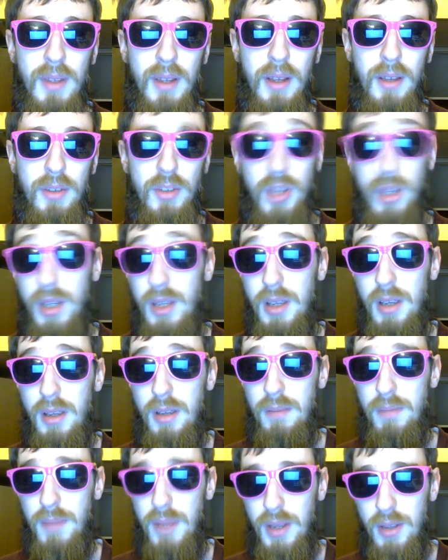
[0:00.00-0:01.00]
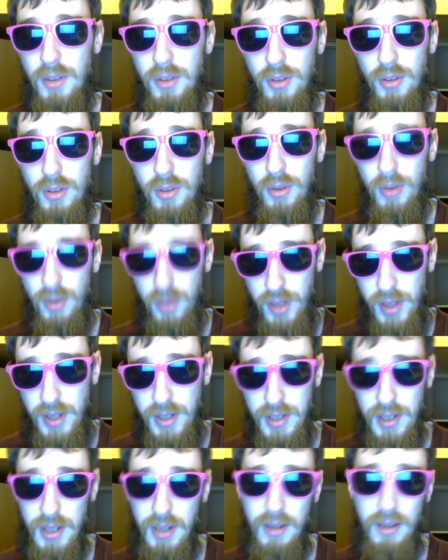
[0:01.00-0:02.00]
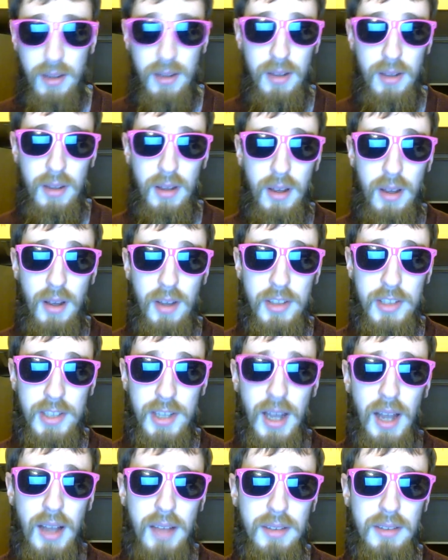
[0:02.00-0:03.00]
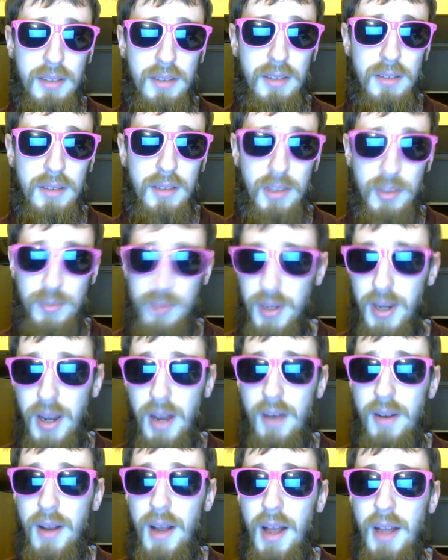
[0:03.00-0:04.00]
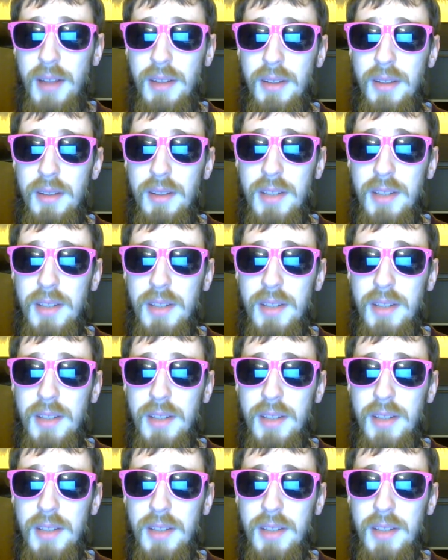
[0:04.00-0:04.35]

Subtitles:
Sahih means authentic. Salat is prayer and